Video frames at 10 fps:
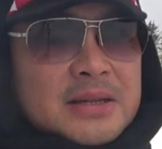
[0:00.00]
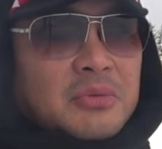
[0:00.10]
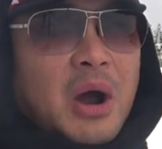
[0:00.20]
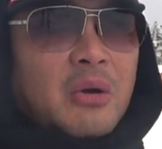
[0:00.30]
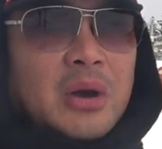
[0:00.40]
just
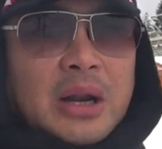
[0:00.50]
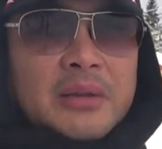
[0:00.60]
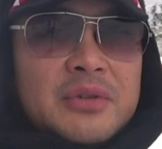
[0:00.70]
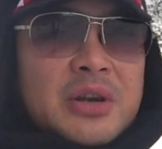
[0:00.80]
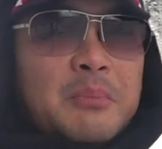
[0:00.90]
well, we're going to
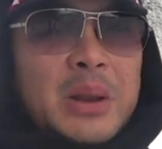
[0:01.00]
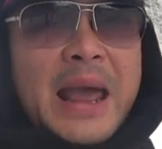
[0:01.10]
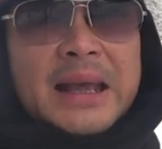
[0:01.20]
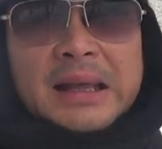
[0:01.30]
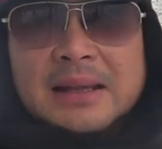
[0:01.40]
give you some
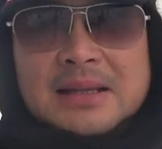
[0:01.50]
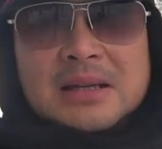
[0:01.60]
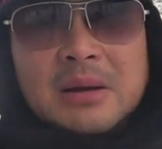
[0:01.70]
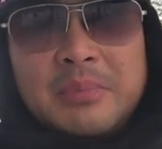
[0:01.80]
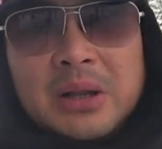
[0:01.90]

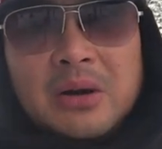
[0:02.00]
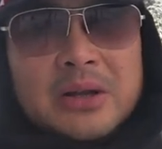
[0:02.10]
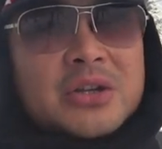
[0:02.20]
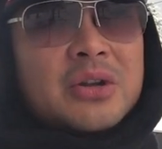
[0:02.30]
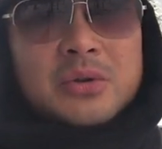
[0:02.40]
blankets, a pillow,
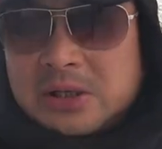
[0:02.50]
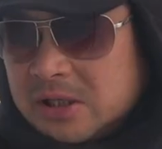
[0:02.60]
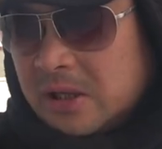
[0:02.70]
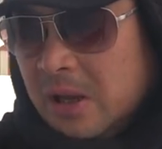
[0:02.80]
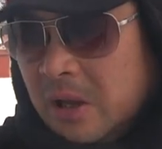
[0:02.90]
and so
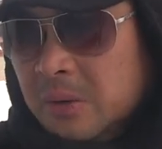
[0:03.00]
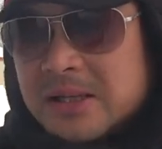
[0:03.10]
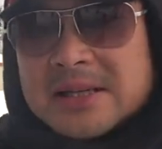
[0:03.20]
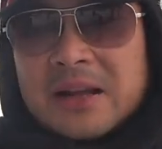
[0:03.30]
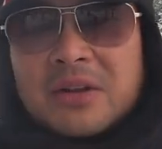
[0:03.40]
just we
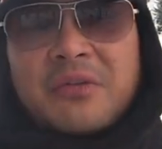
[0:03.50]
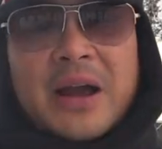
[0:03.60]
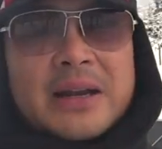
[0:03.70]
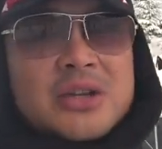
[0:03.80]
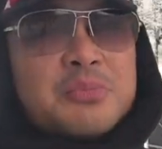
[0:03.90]
just had to find a